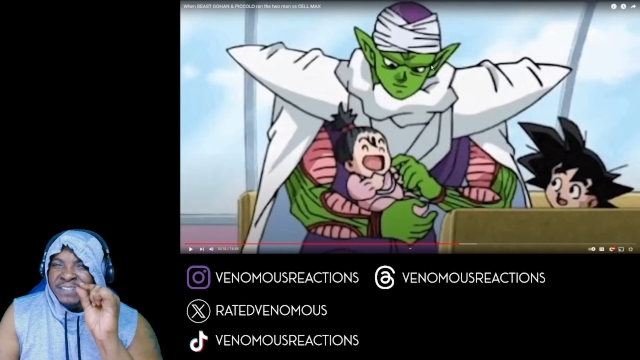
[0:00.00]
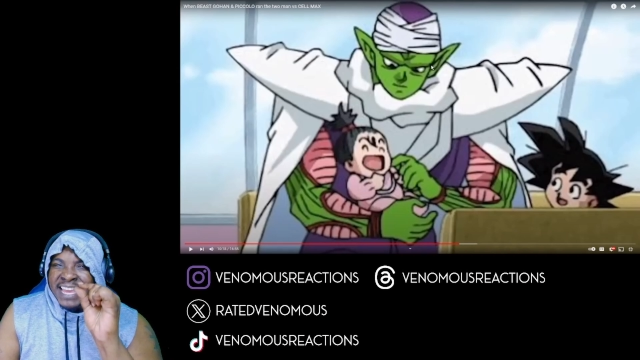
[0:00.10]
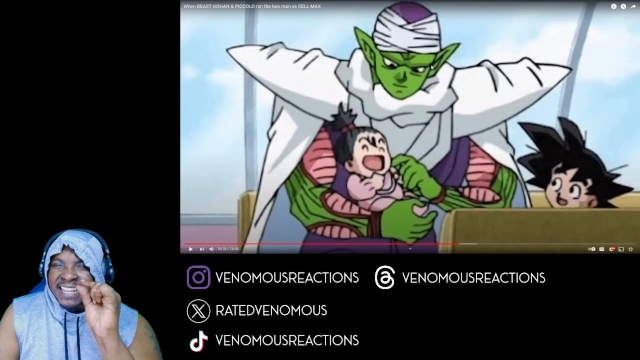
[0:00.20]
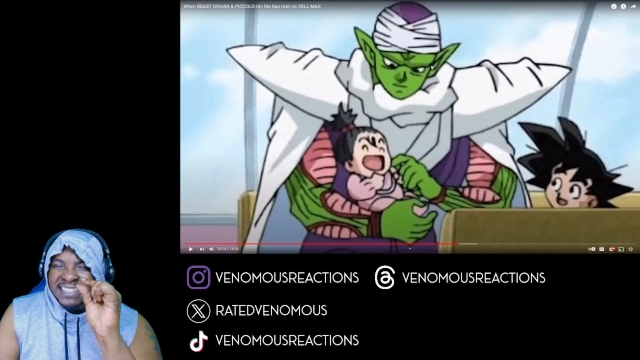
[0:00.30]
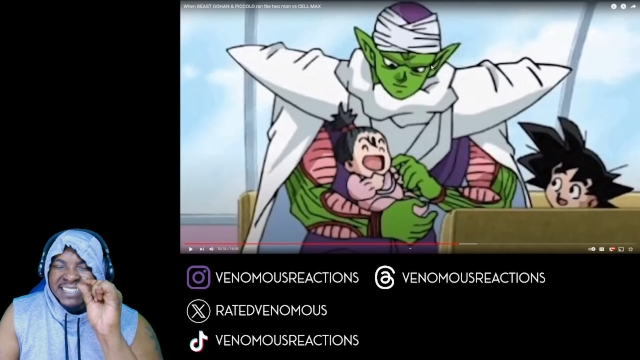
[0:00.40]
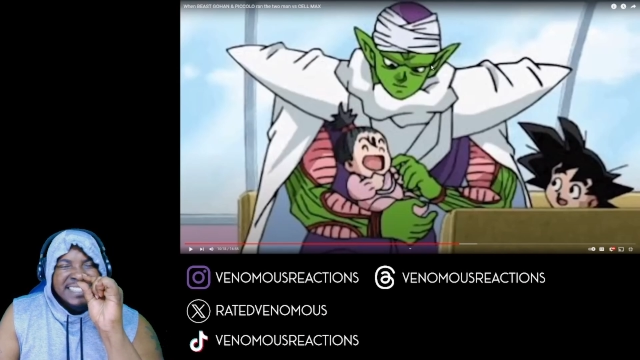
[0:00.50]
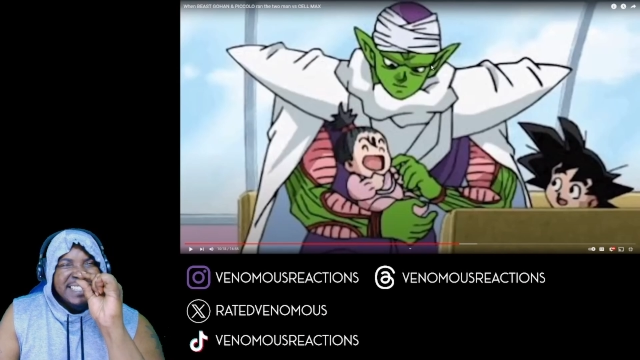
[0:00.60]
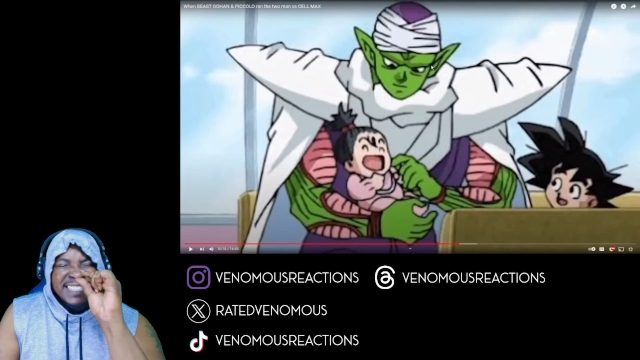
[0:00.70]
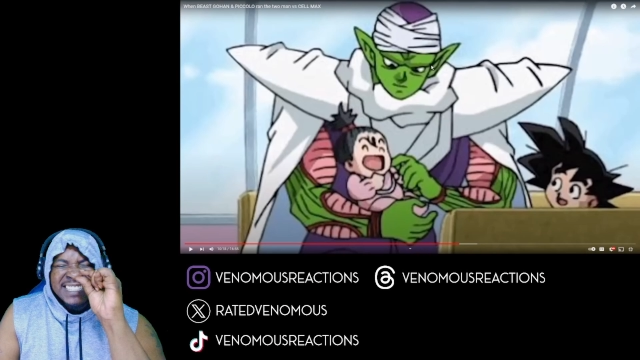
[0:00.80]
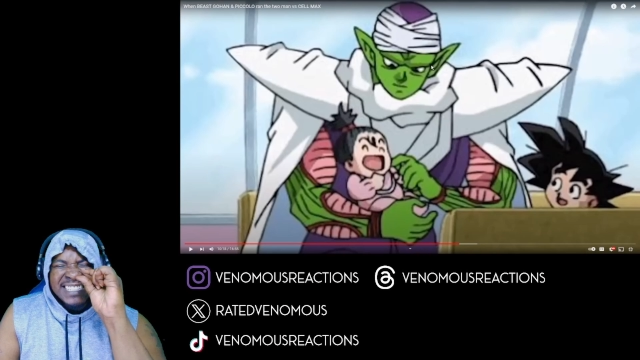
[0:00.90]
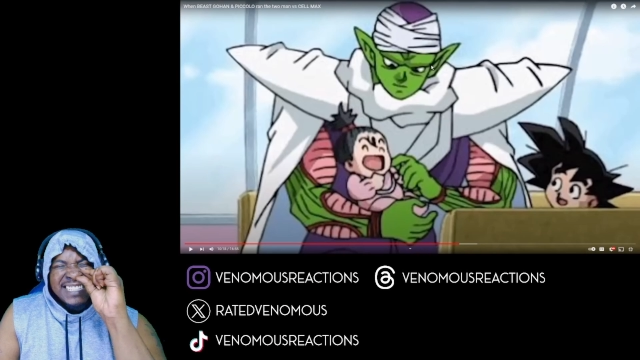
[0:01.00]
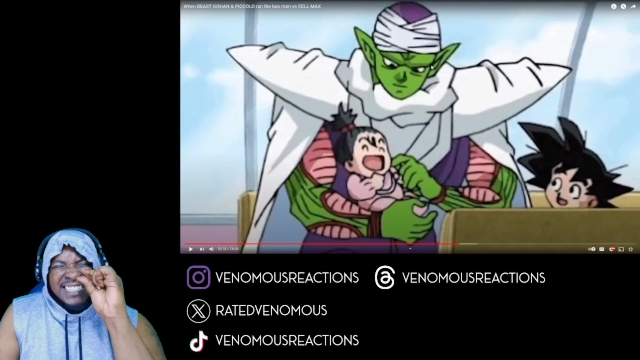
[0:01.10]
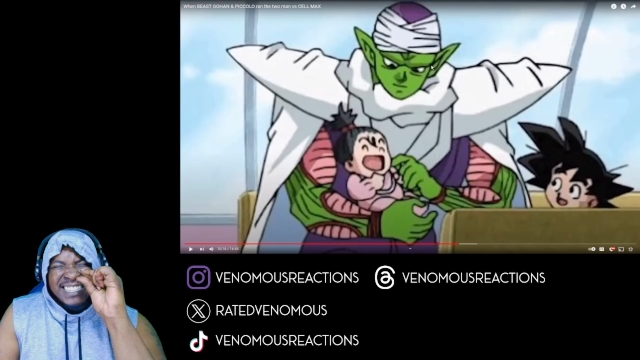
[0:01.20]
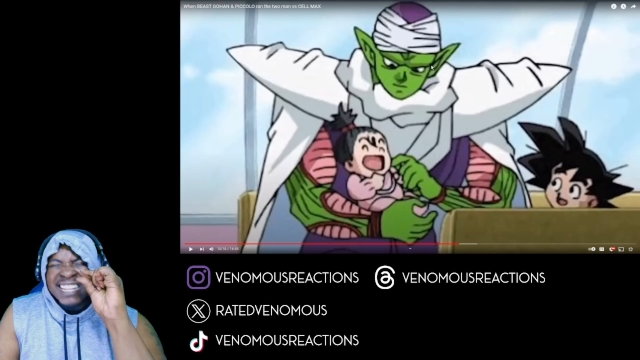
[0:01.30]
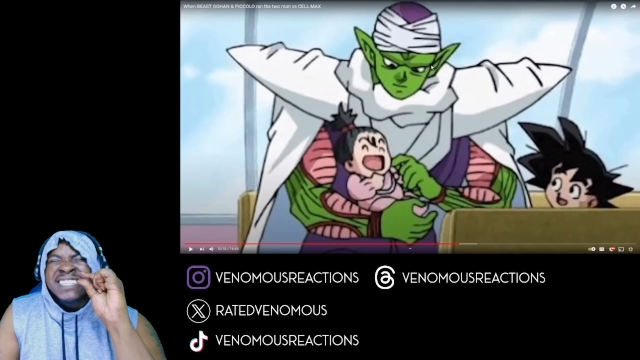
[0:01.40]
that
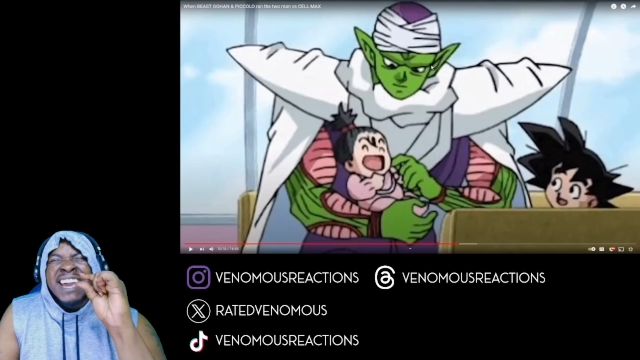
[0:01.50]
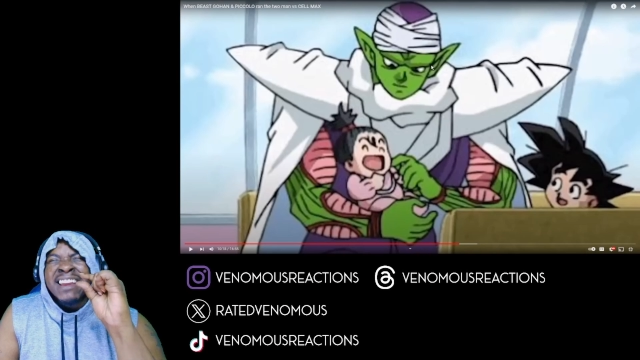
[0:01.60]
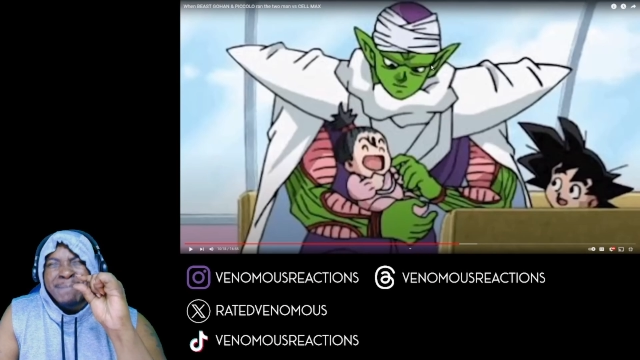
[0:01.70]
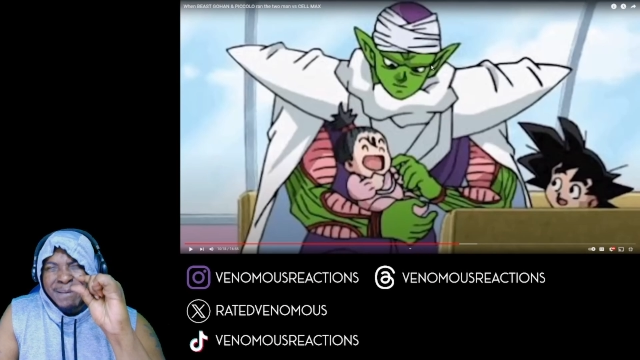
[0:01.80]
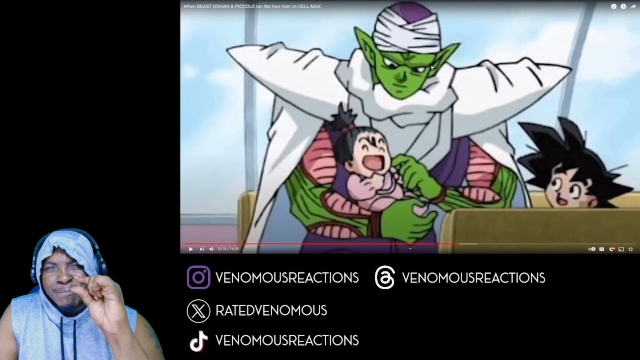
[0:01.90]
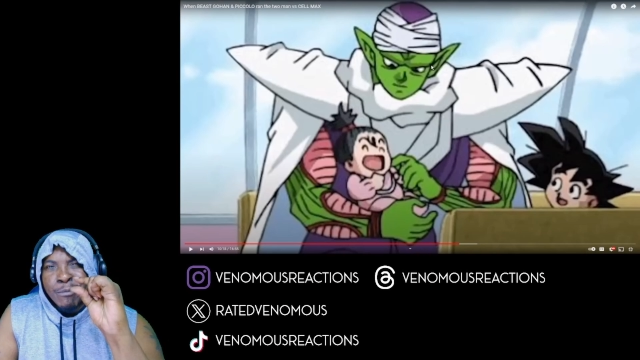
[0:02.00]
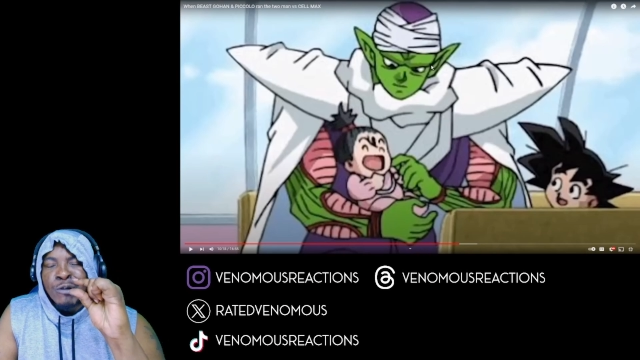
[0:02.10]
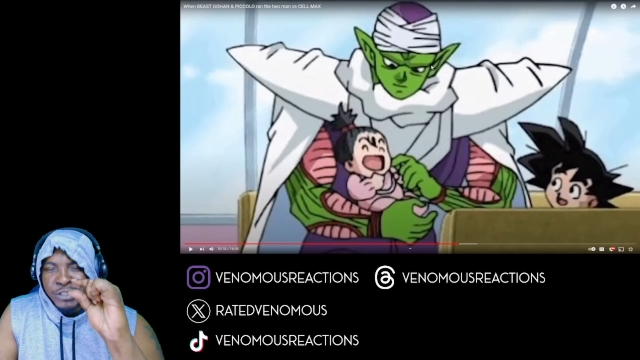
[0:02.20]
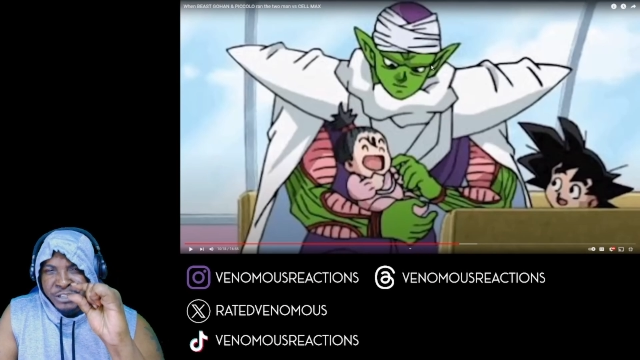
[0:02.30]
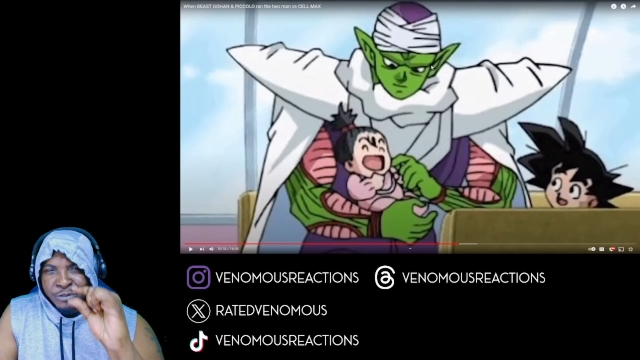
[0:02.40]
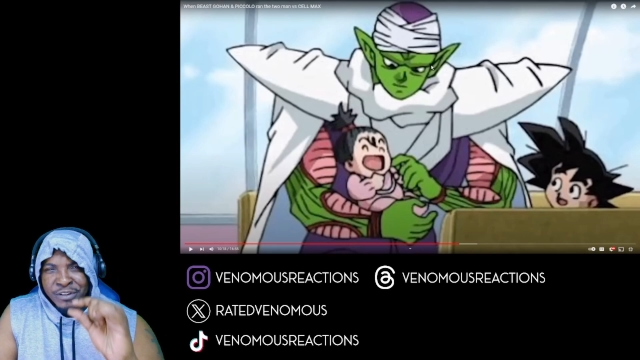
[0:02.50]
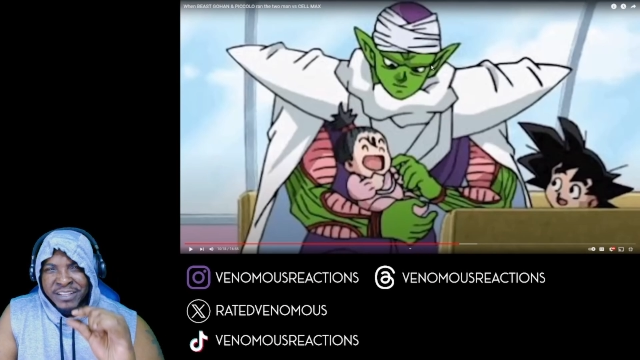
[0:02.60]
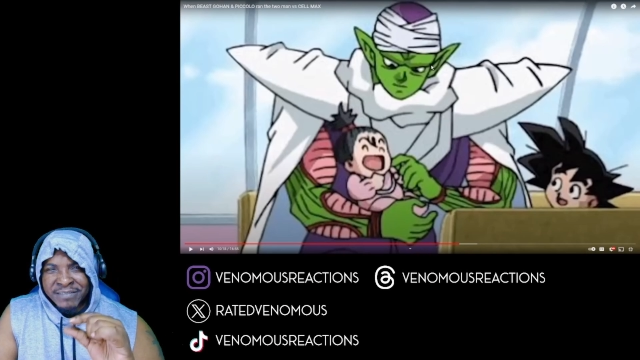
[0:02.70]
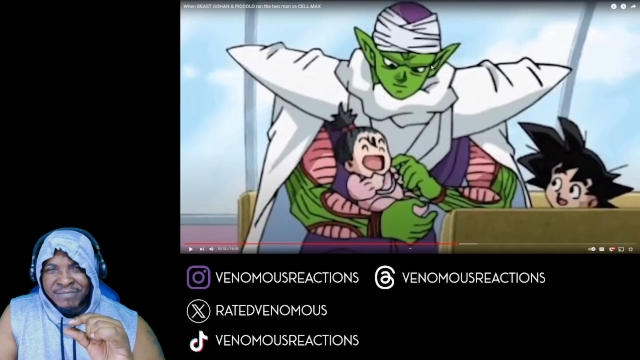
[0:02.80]
there's got to be more to it.